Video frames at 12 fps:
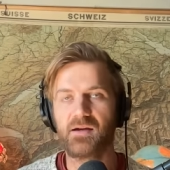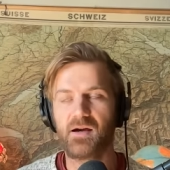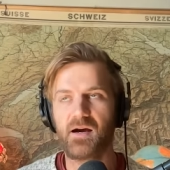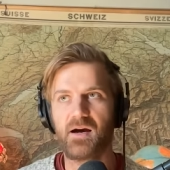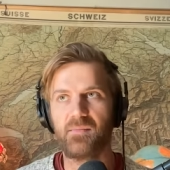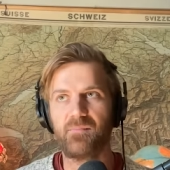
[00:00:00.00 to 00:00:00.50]

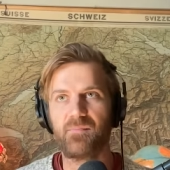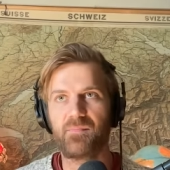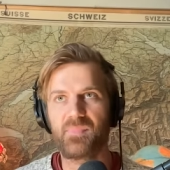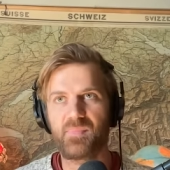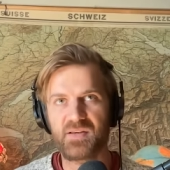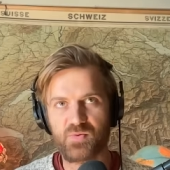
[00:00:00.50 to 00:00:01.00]
Um,
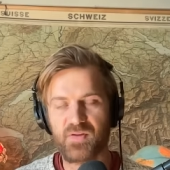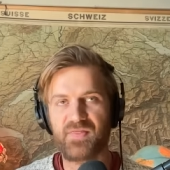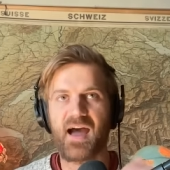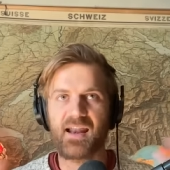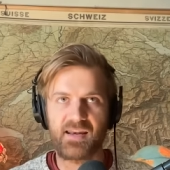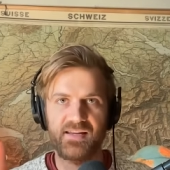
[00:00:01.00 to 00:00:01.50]
between
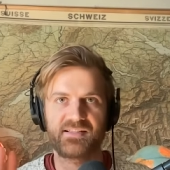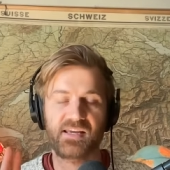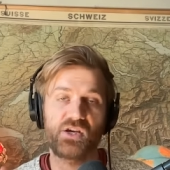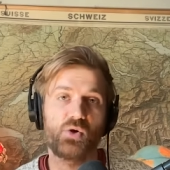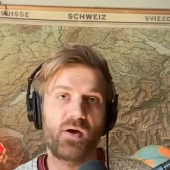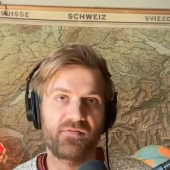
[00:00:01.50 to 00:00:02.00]
that and his like
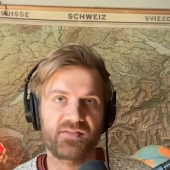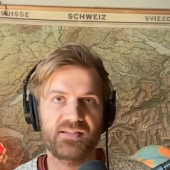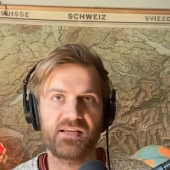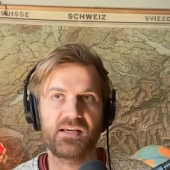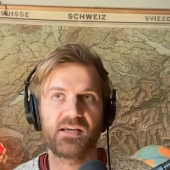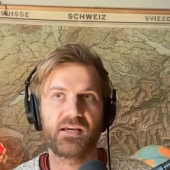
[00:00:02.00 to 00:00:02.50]

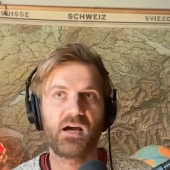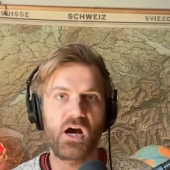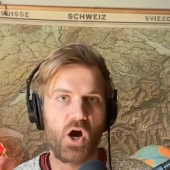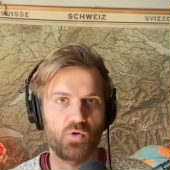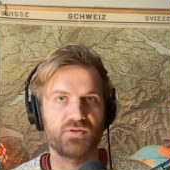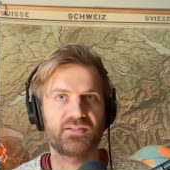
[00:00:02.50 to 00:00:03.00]
UFC
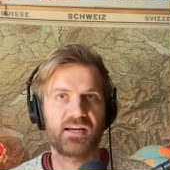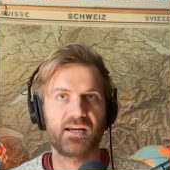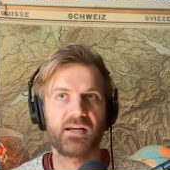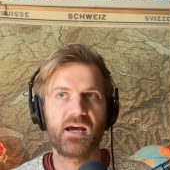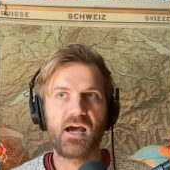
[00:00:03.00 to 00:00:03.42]
hosting,